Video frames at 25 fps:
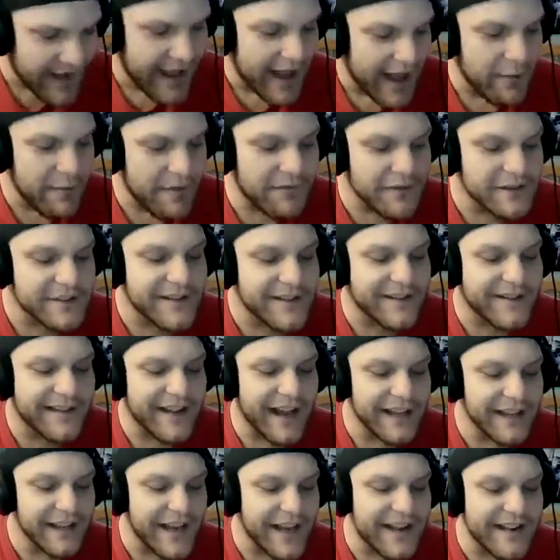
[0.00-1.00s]
However,
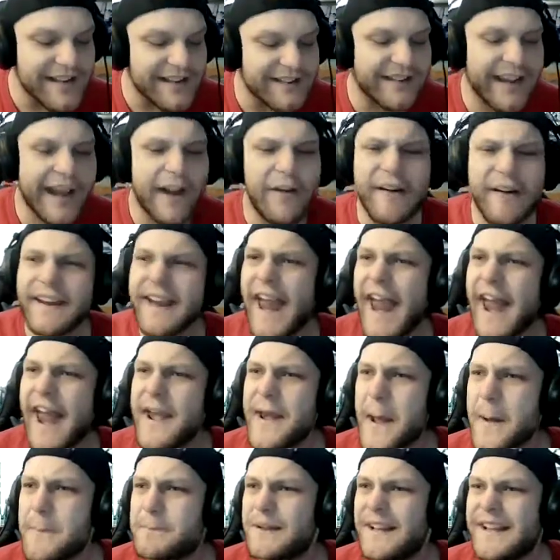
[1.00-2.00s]
Gisela and Derek
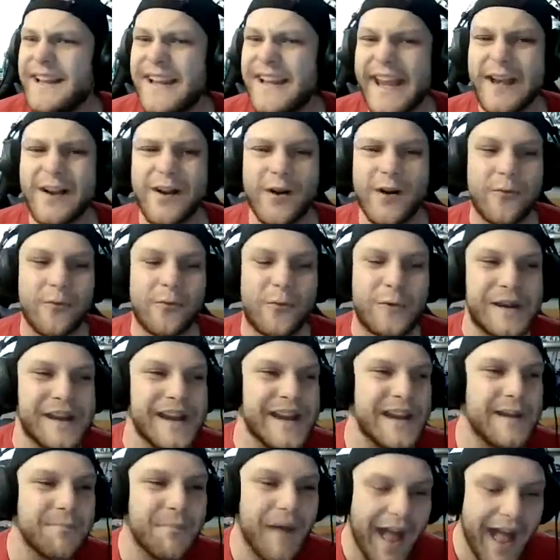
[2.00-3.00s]
end up like in a
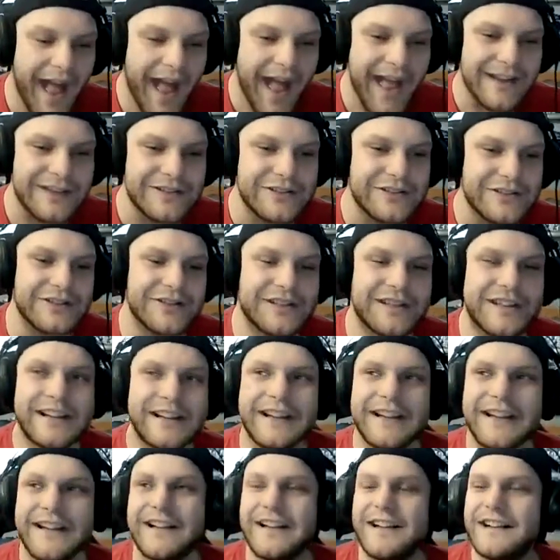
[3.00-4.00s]
reed patch
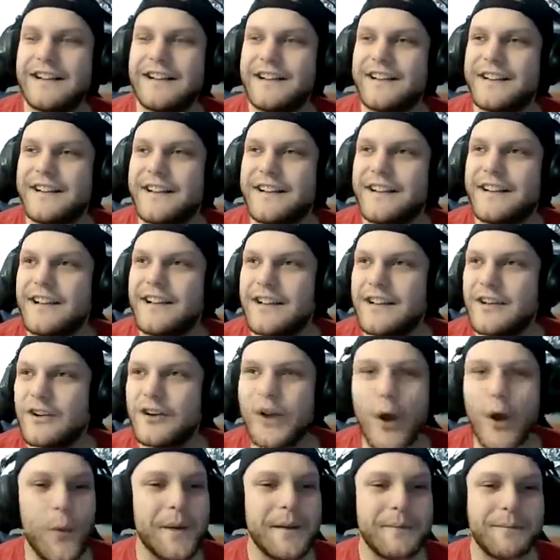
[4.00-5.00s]

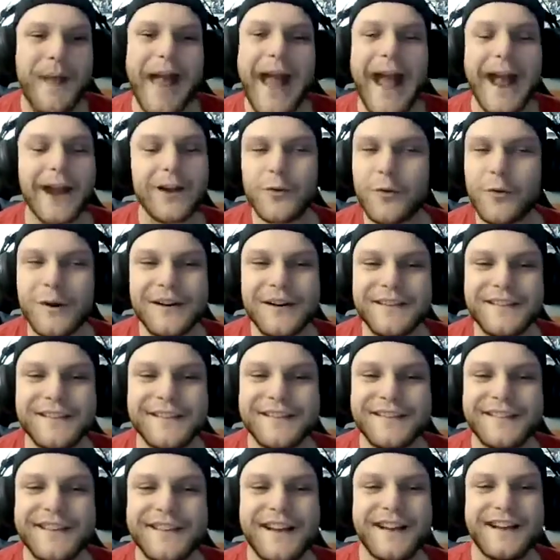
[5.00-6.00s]
going
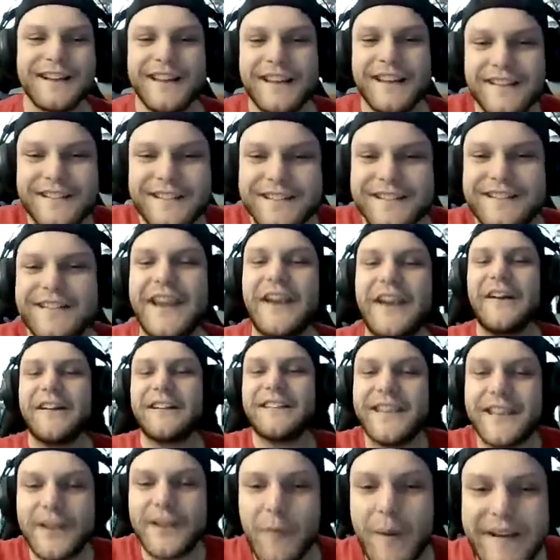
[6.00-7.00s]
backwards. Like
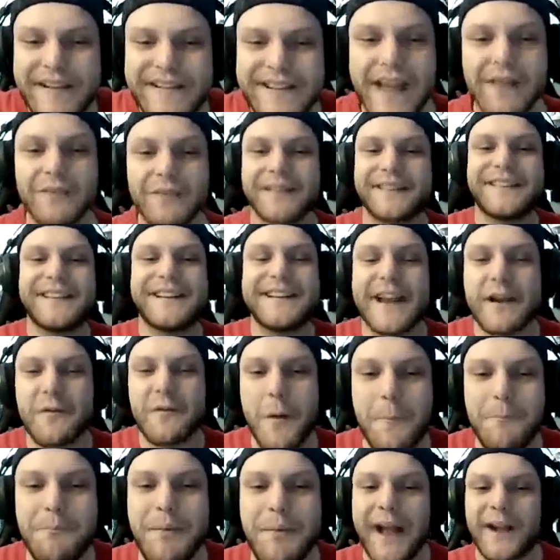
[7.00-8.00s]
Derek's like, you ain't never seen
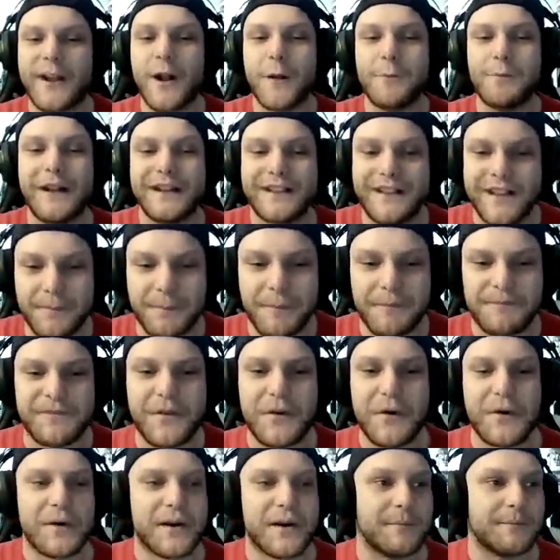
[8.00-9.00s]
anyone back up like this
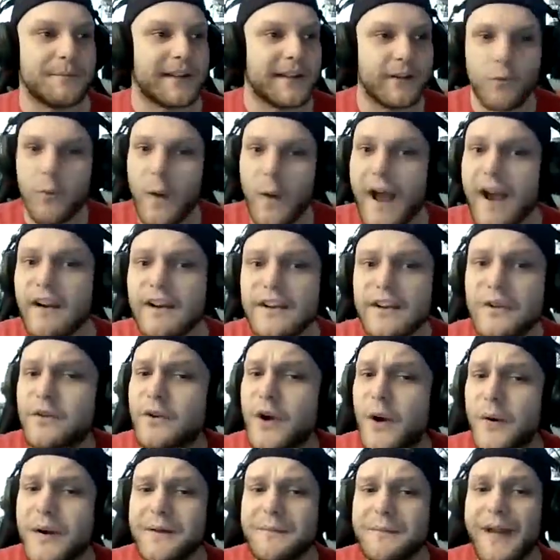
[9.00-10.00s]
before. And I'm like, why are you
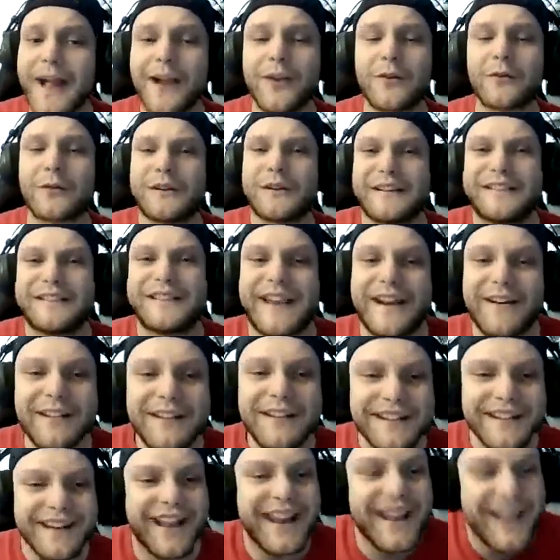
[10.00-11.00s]
going backwards, Derek?